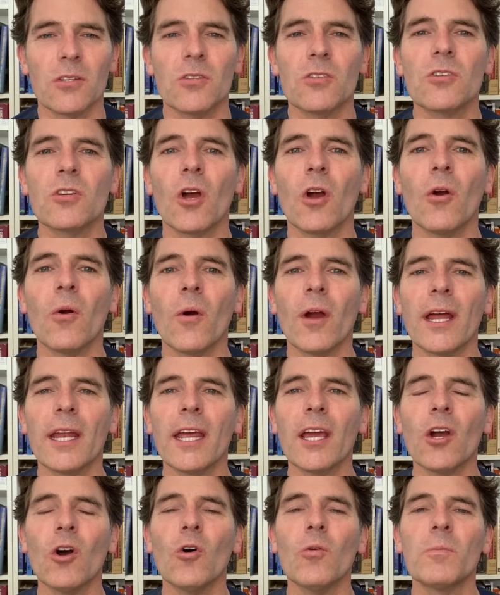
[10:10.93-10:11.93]
So it
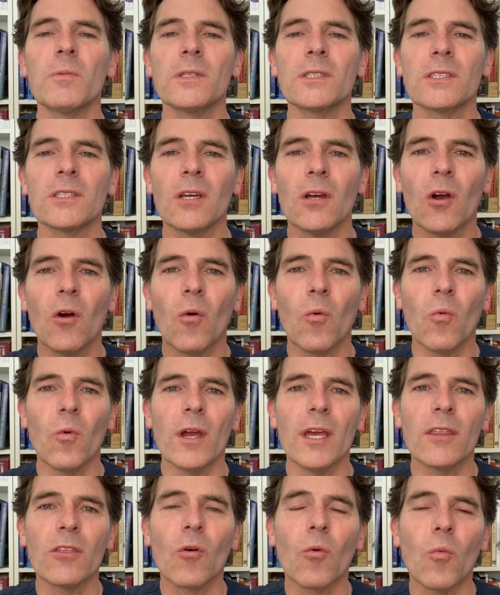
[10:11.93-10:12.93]
helps
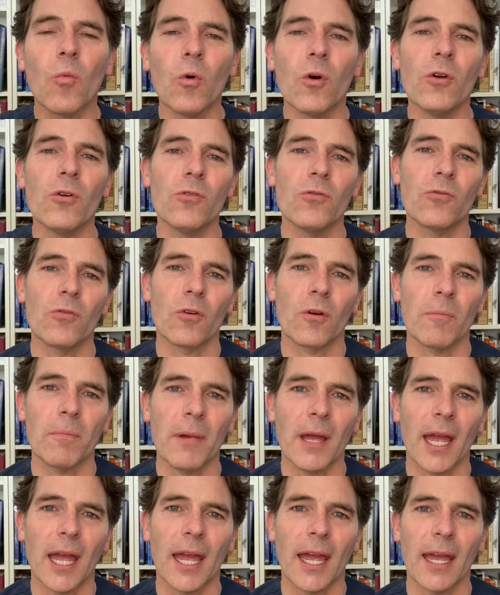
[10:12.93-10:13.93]
with wound
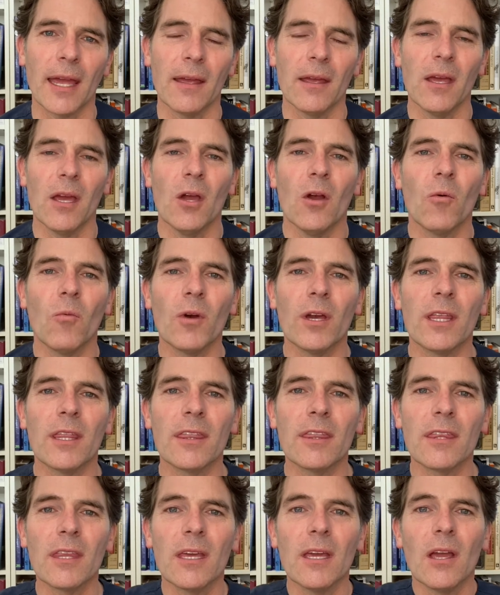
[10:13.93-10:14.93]
repair,
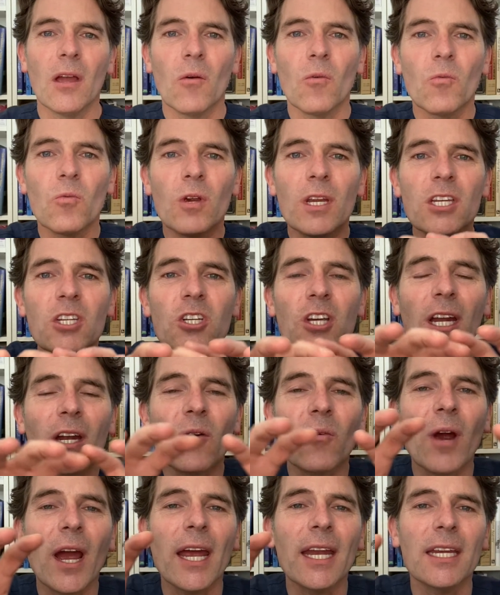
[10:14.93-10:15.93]
with
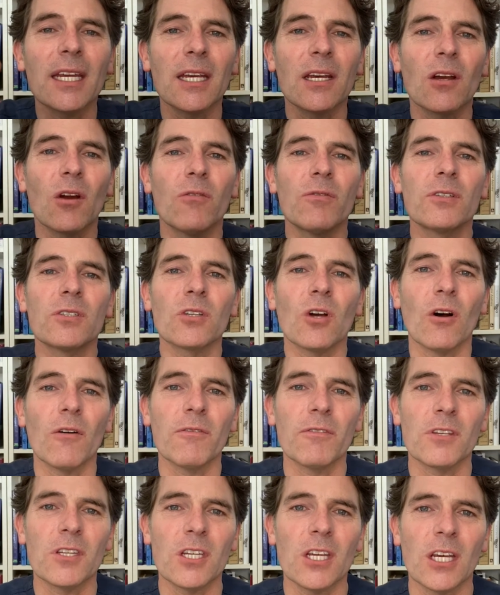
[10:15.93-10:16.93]
regenerating of
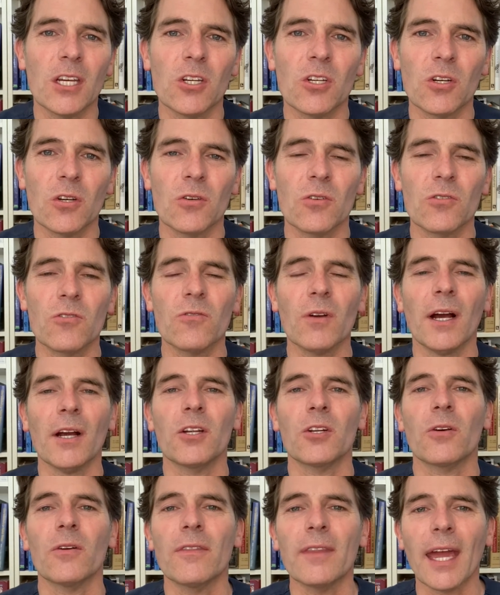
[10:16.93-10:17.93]
soft tissue
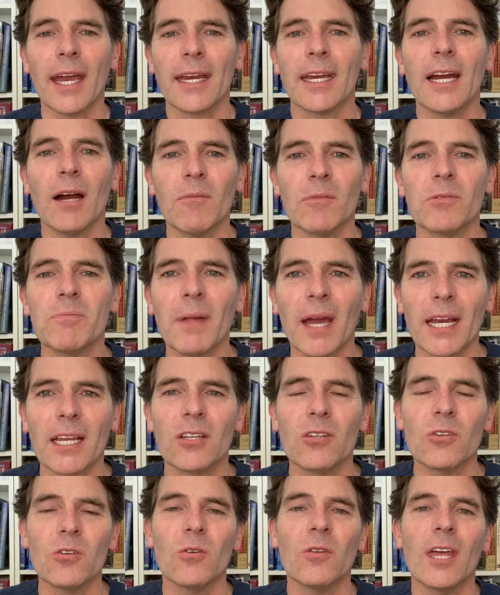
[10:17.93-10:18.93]
structure, and that comes back
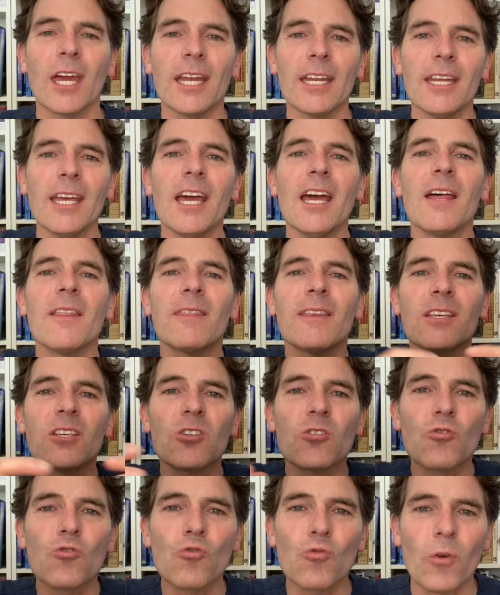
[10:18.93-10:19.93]
to then the
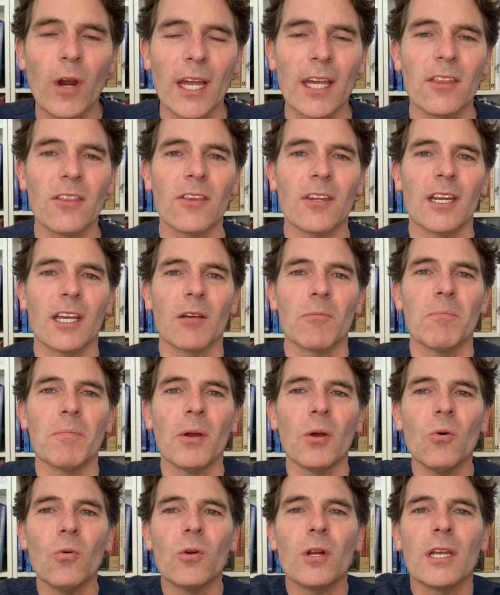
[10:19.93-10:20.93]
strengthening,
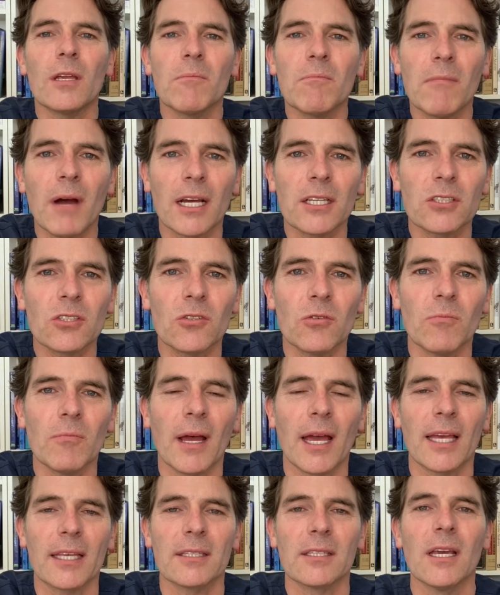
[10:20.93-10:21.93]
building muscle
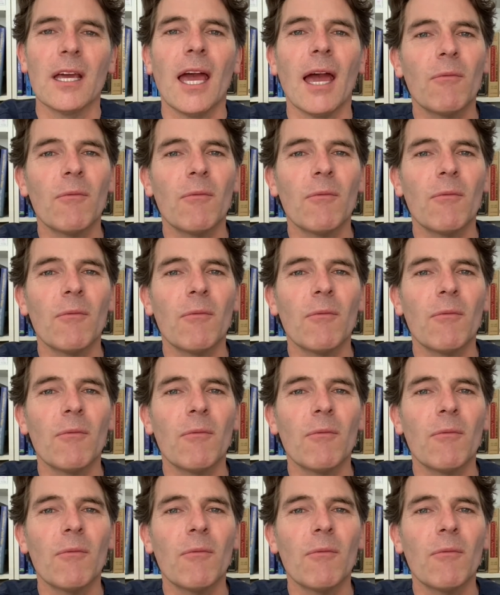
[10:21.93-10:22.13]
mass.